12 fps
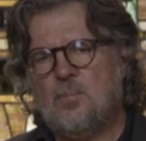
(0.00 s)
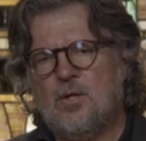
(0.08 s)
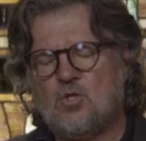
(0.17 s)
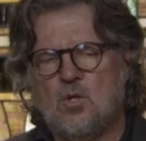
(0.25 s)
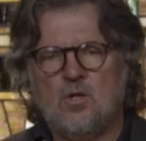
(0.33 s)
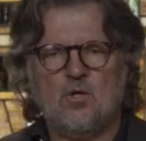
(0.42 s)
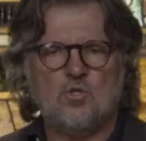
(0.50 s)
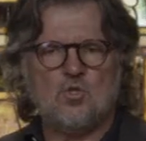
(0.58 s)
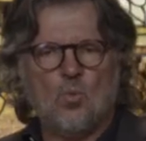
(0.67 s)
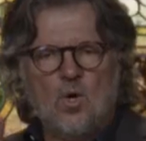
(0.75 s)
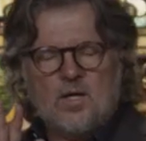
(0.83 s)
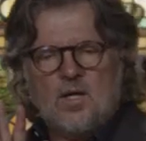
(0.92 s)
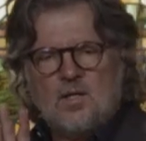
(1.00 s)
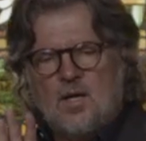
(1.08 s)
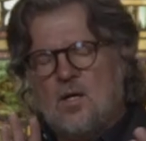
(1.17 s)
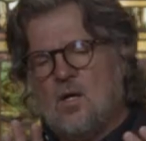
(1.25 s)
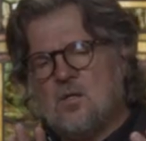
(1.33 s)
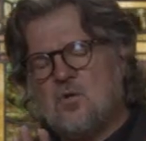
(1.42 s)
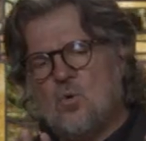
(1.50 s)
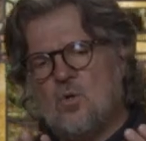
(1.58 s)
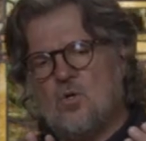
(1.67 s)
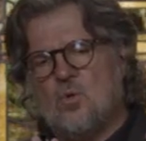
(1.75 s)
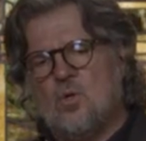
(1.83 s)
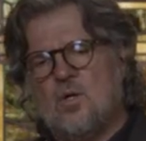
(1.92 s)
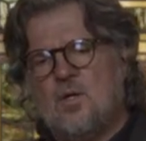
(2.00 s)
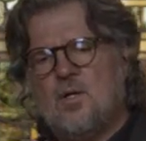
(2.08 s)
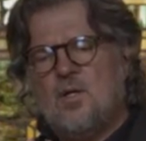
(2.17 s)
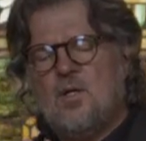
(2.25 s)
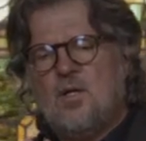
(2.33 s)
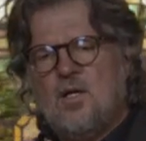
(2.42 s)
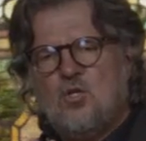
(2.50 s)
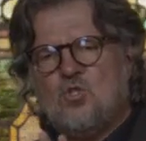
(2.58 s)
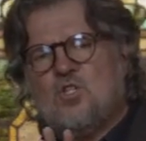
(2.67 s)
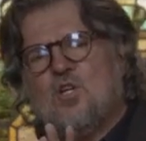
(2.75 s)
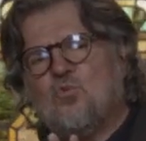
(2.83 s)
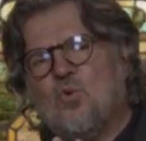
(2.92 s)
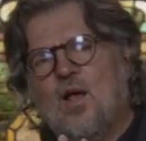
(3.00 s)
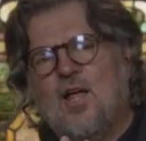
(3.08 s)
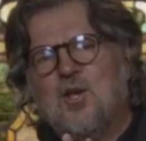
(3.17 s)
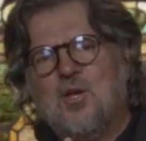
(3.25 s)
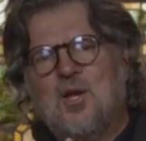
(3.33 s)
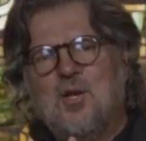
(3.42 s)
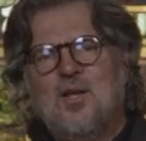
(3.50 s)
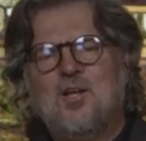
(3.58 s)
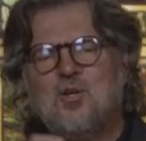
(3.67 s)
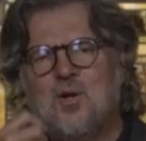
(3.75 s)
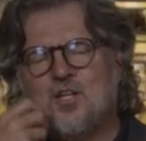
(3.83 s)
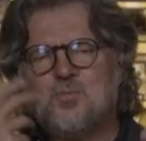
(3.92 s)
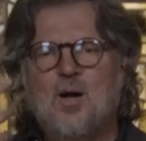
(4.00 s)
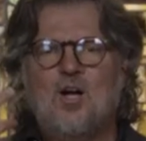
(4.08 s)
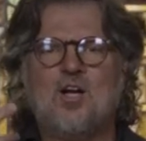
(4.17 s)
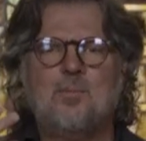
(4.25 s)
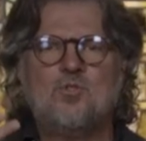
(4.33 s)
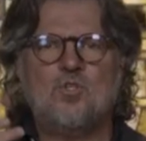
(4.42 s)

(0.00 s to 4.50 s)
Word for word: The picture here is you're walking down a corridor and, and you see a friend and a smile